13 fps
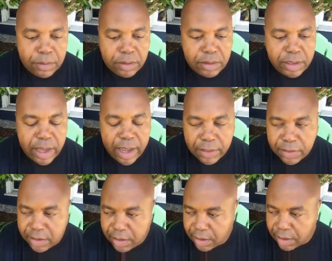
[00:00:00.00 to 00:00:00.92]
Yeah,
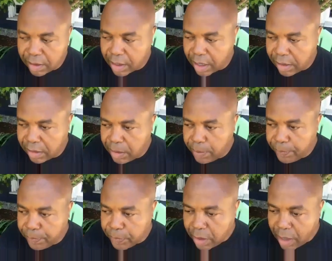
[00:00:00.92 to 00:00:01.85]

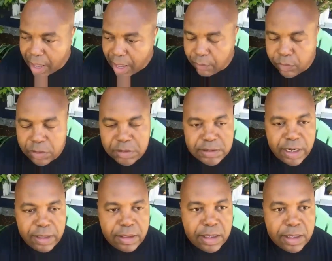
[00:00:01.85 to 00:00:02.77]
I will
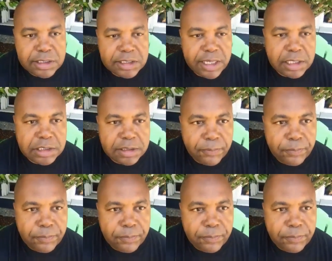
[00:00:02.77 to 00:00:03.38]
say this, as